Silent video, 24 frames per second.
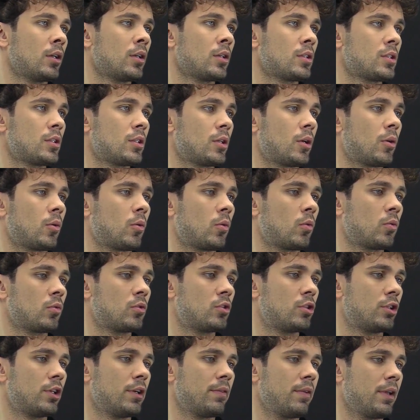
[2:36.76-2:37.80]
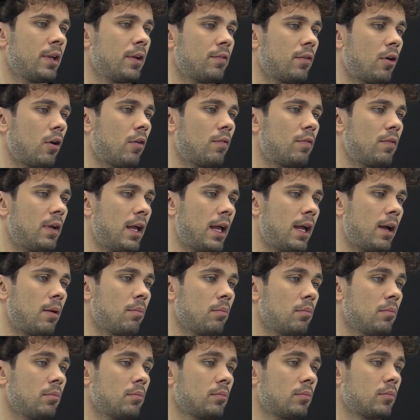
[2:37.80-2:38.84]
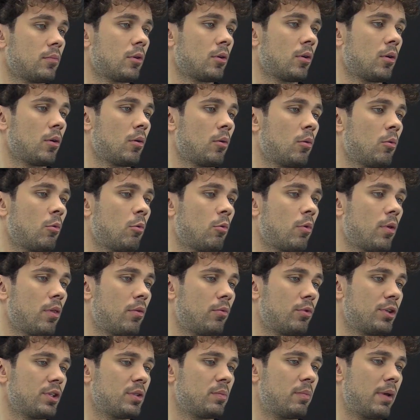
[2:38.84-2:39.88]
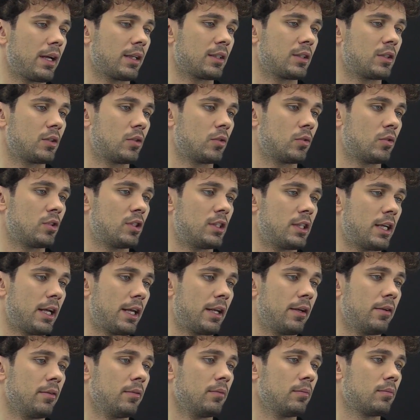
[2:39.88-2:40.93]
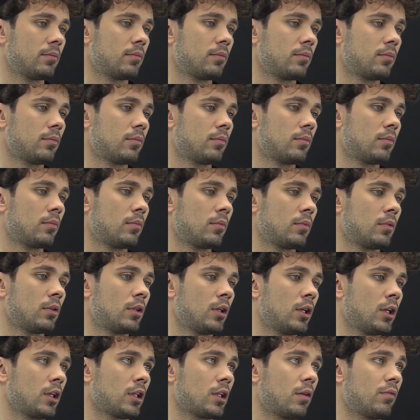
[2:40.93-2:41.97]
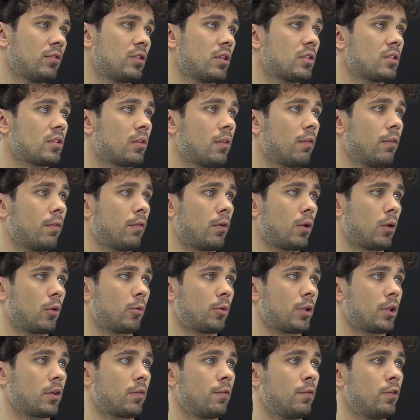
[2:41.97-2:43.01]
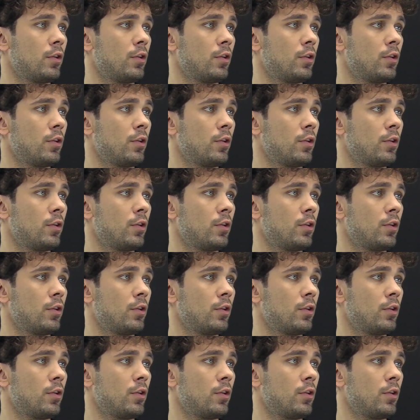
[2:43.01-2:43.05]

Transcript: So derivative of m with respect to theta gives us the following.